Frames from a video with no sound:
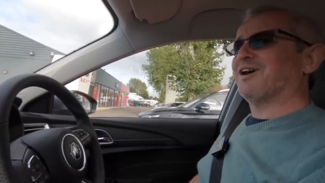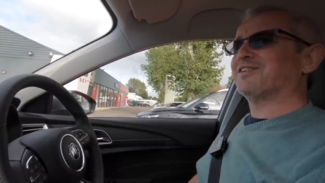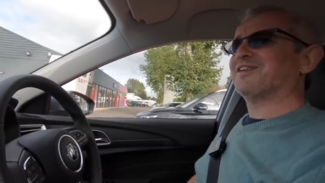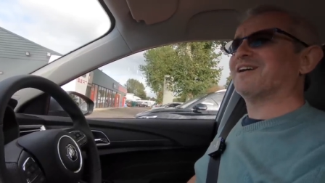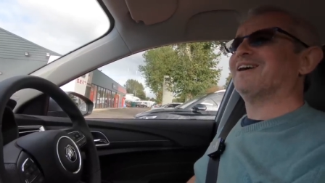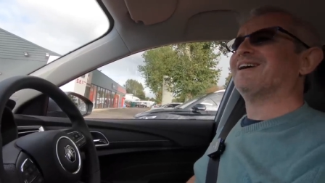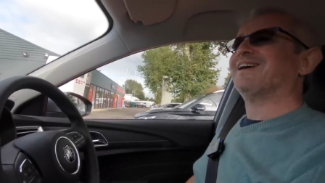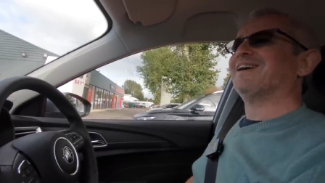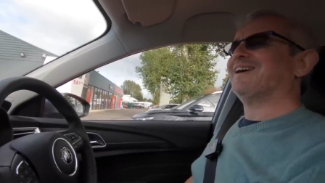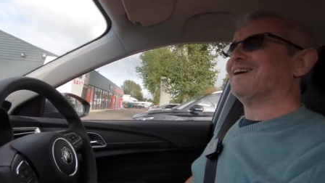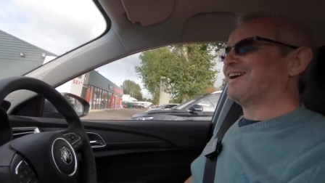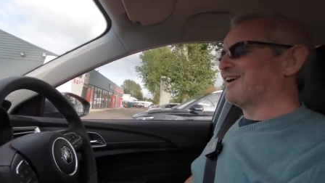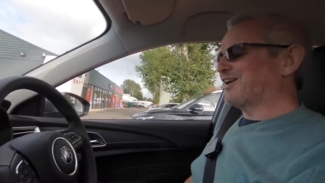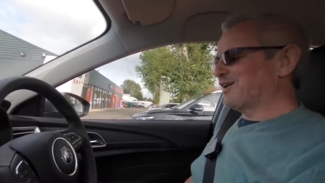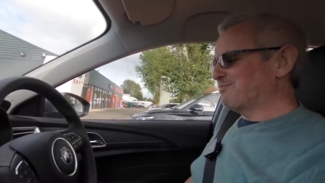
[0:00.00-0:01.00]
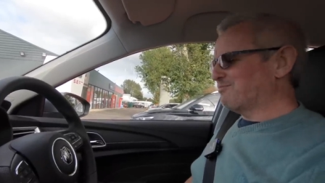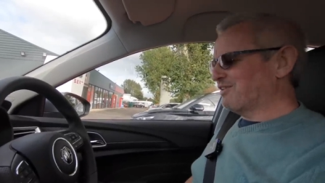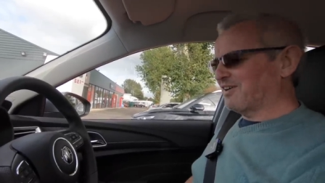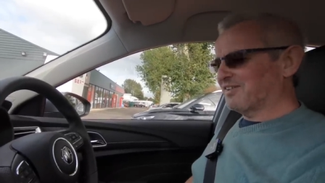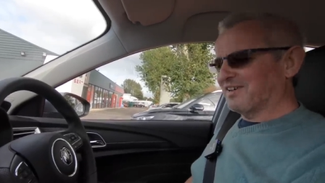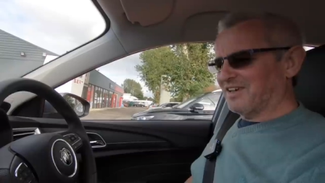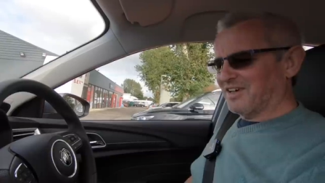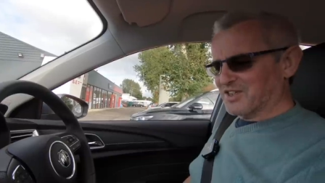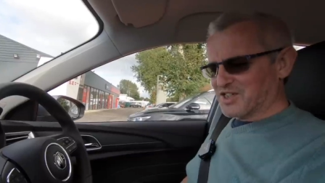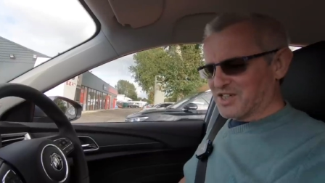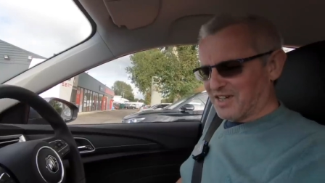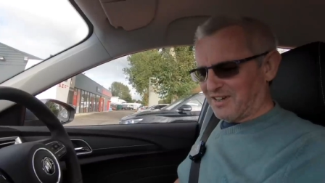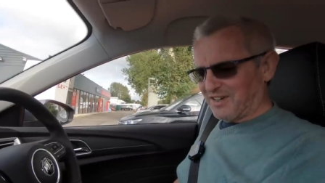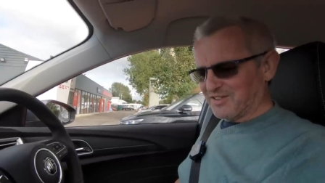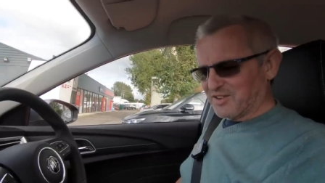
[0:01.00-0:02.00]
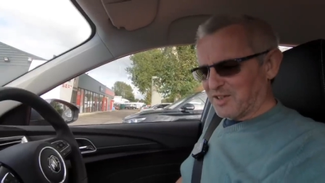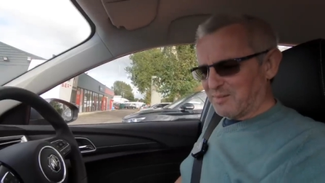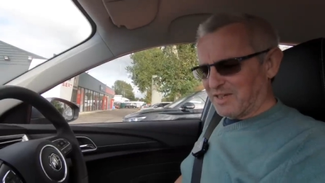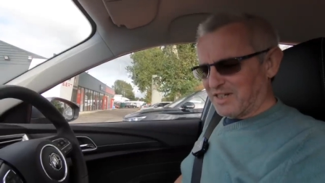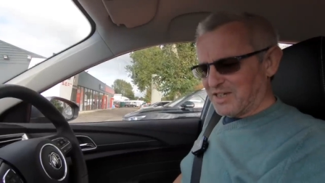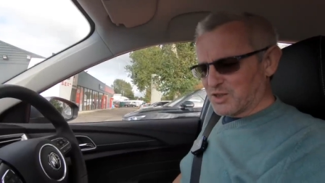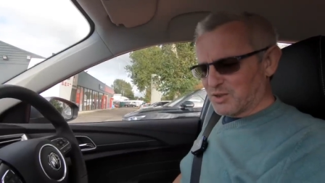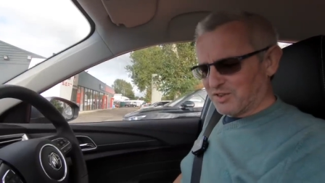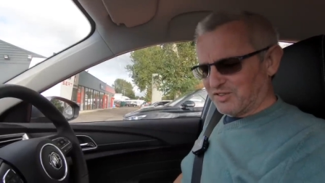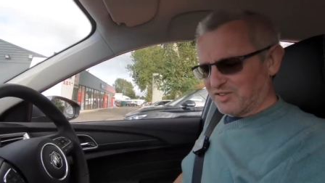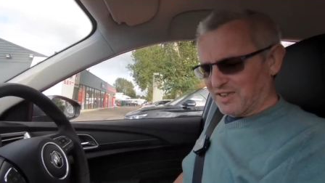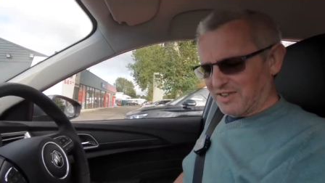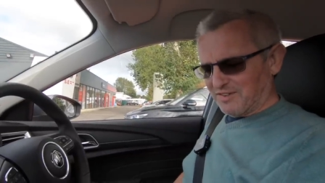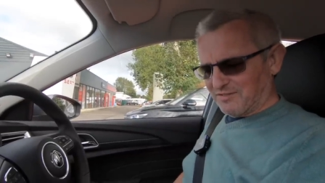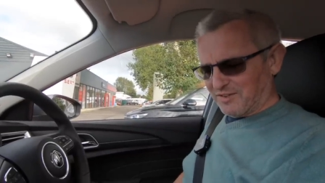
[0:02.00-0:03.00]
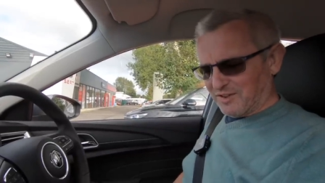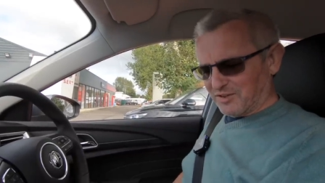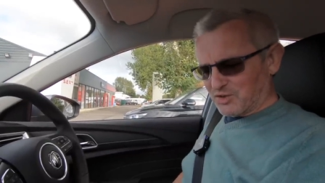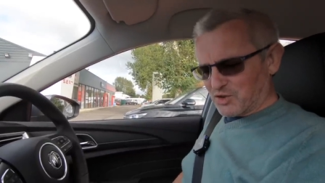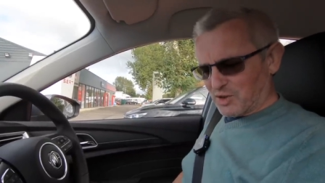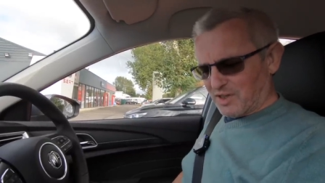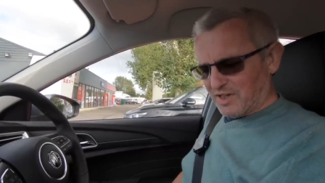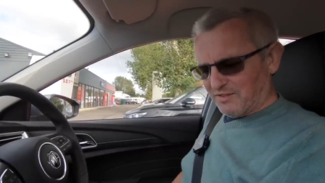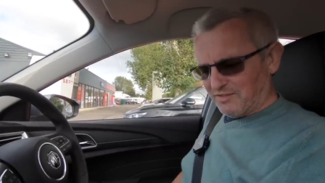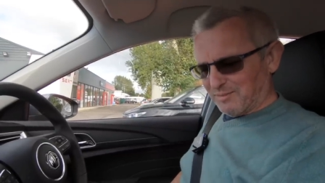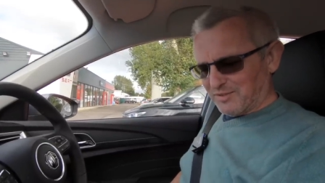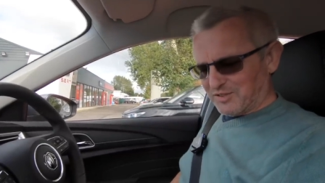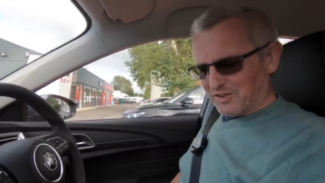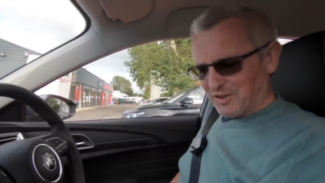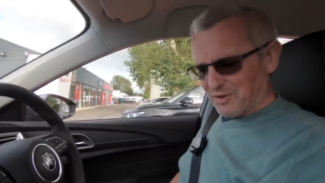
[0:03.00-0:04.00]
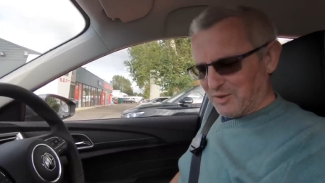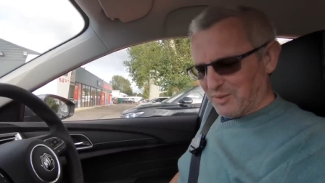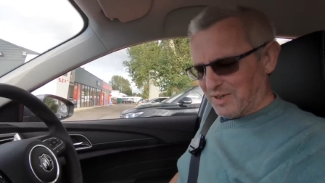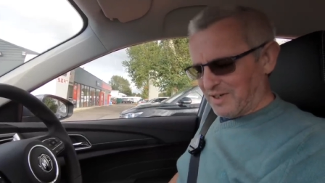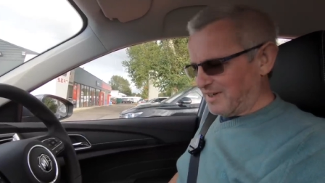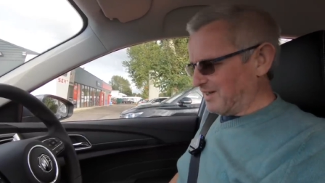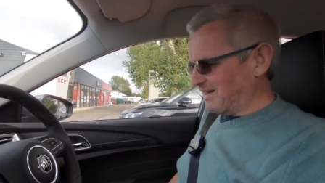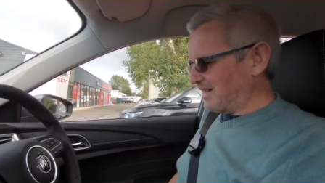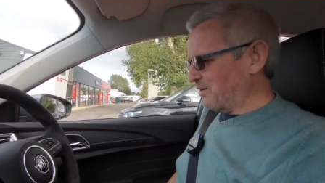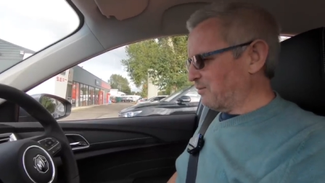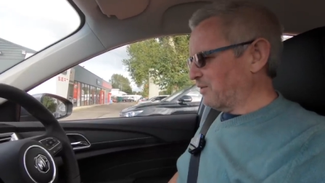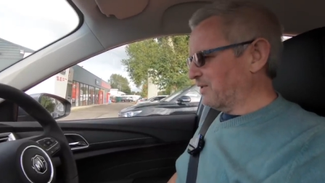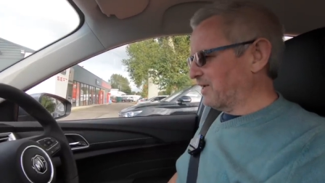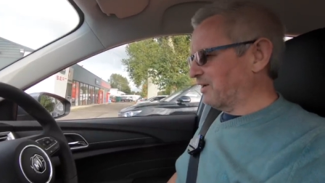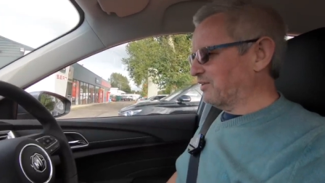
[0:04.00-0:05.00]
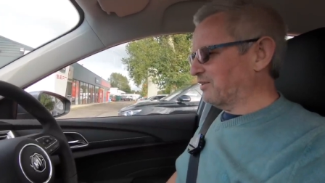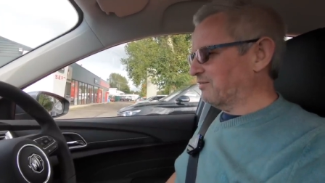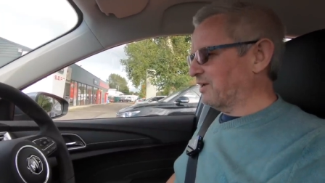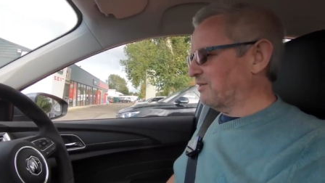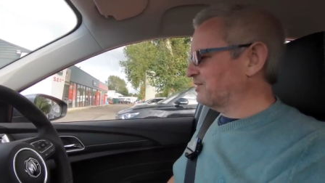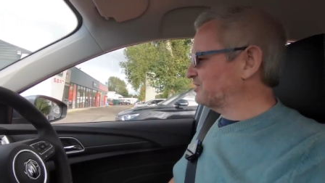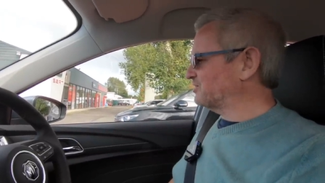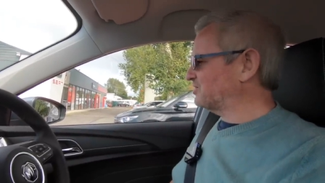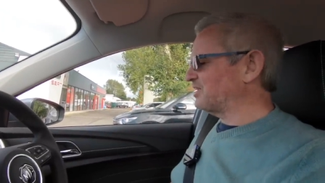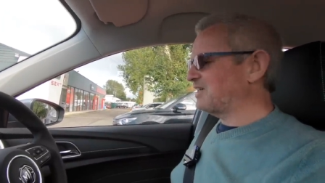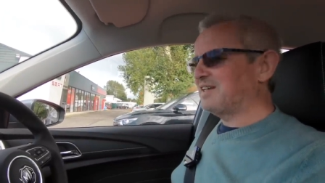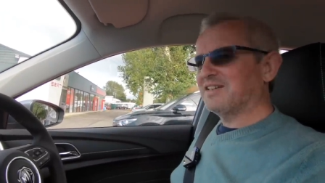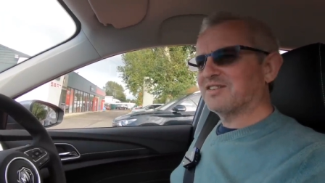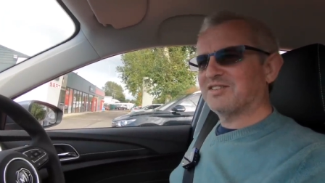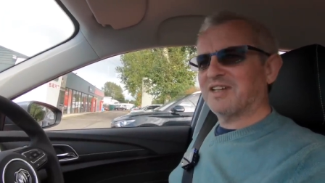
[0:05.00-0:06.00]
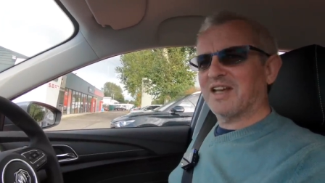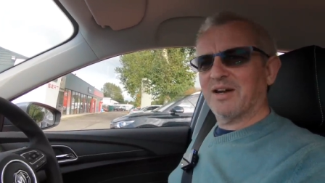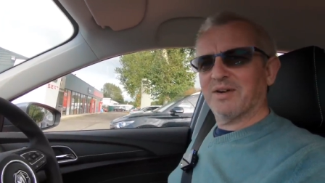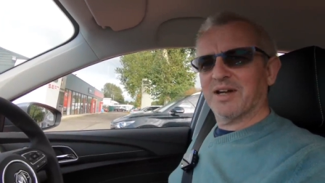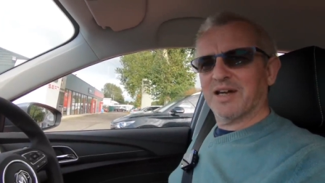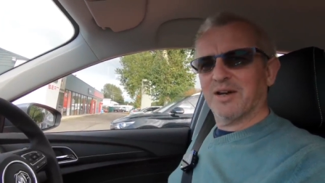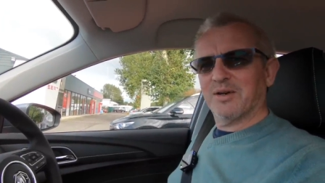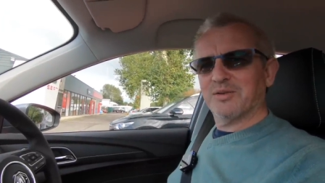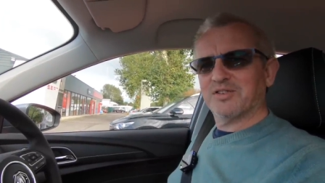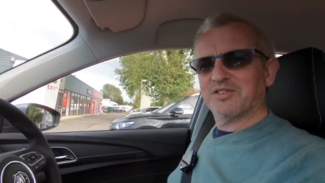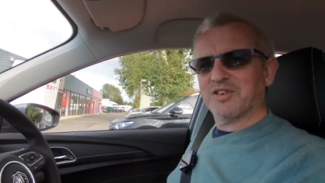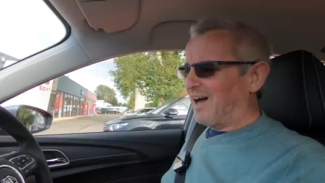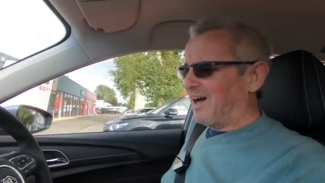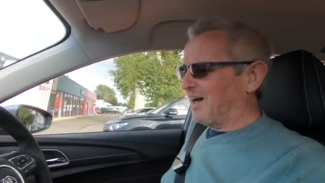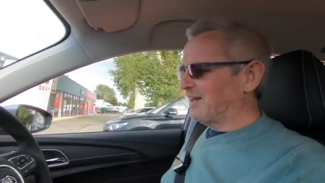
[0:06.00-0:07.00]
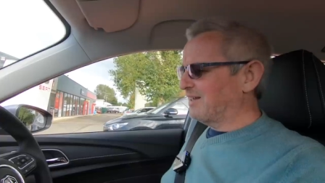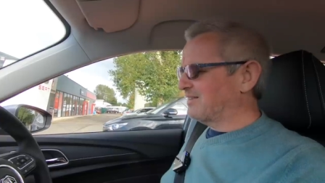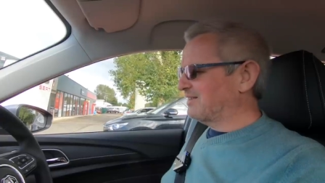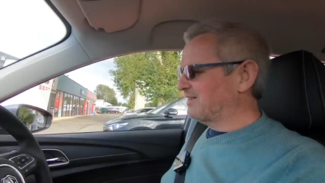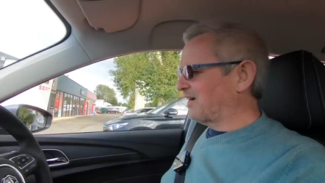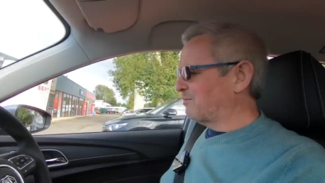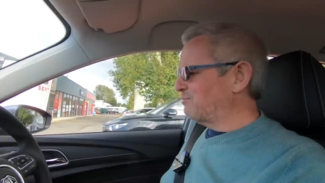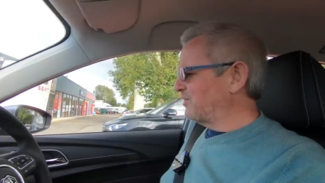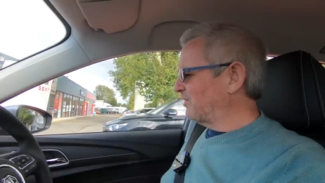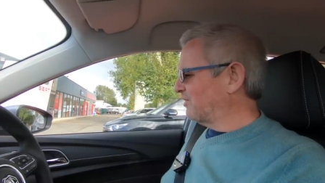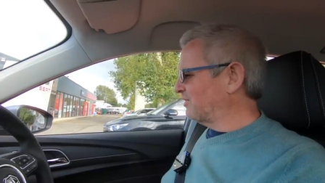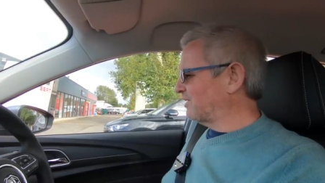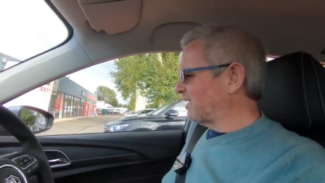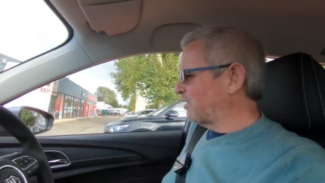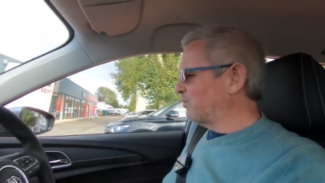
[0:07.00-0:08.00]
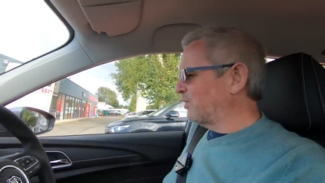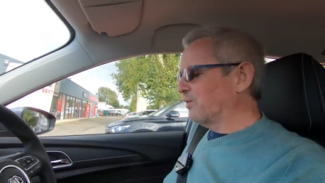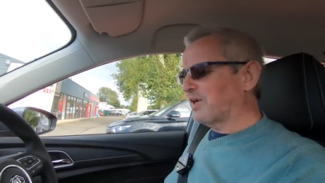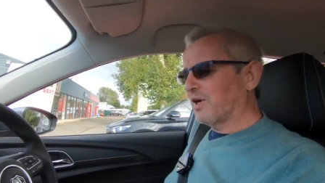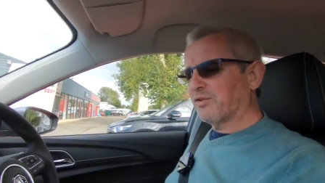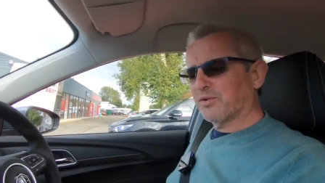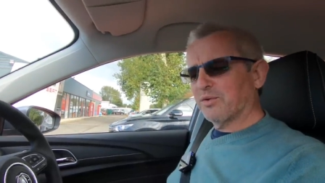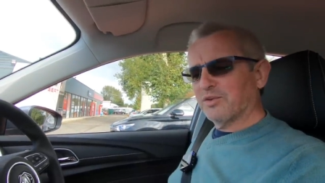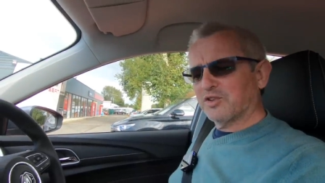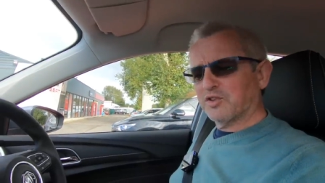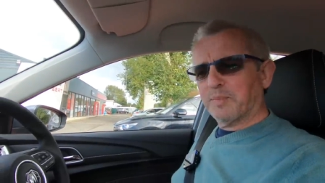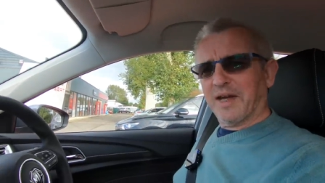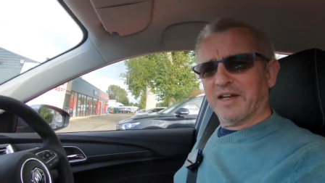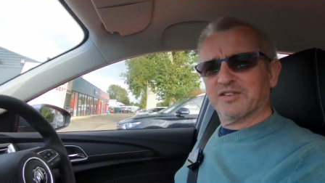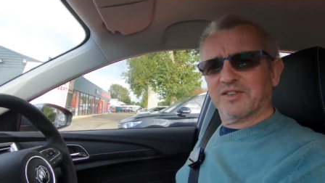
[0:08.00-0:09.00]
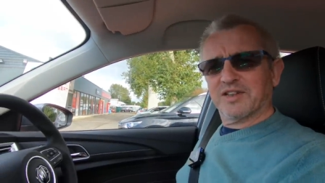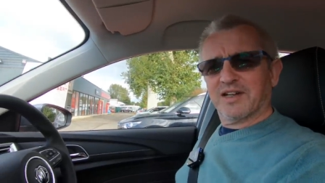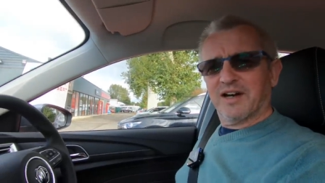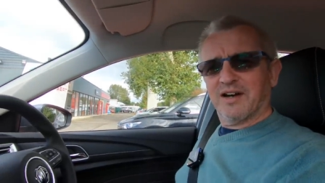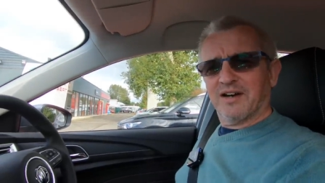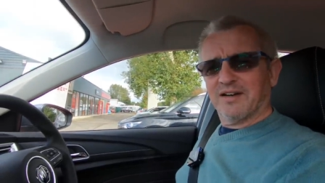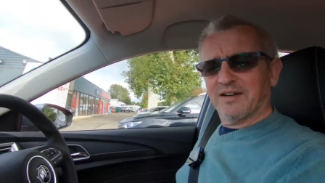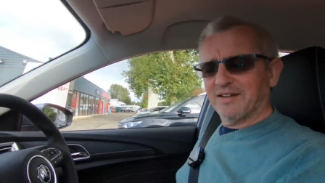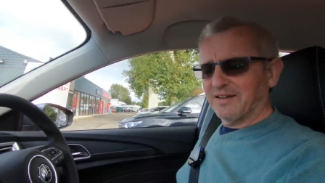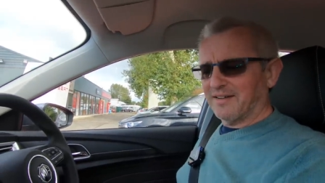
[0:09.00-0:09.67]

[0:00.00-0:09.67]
rather um, rather large car. It's going to be an interesting first drive. So uh, yeah, we'll get on the road and see see how it goes. I, am not. I will go through the specs of the car